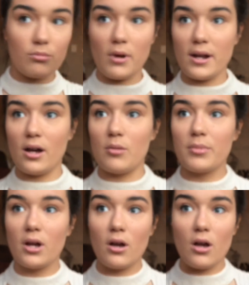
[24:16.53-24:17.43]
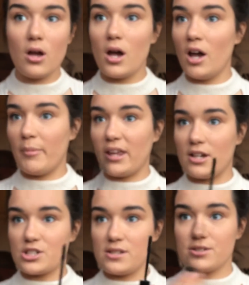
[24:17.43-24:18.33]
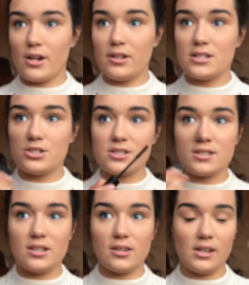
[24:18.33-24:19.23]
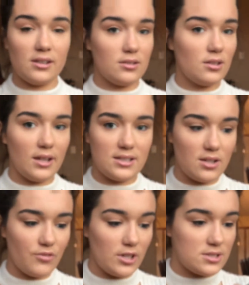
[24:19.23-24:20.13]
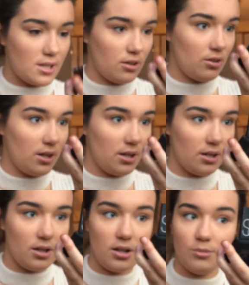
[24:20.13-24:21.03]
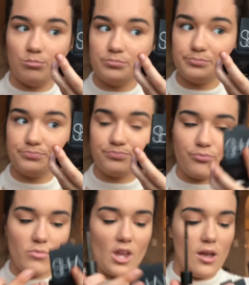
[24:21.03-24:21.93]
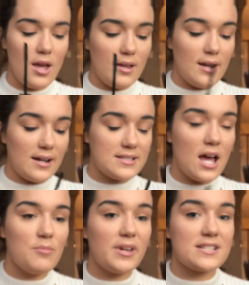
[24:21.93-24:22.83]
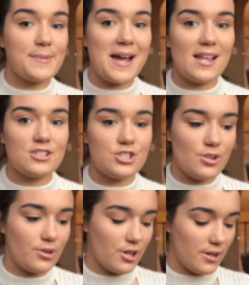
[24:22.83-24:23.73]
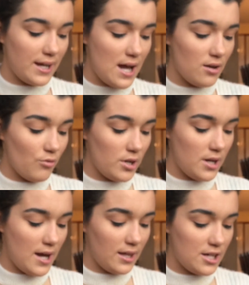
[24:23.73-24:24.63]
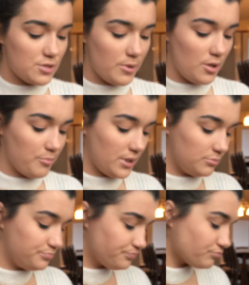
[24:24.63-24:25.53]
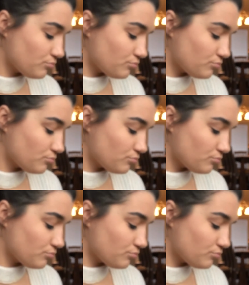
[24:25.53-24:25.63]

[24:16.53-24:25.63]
right up on my lash line. So now you can just see the like difference that it created. Not a ton, because my eyelashes don't curl. I kind of want an eyelash perm, but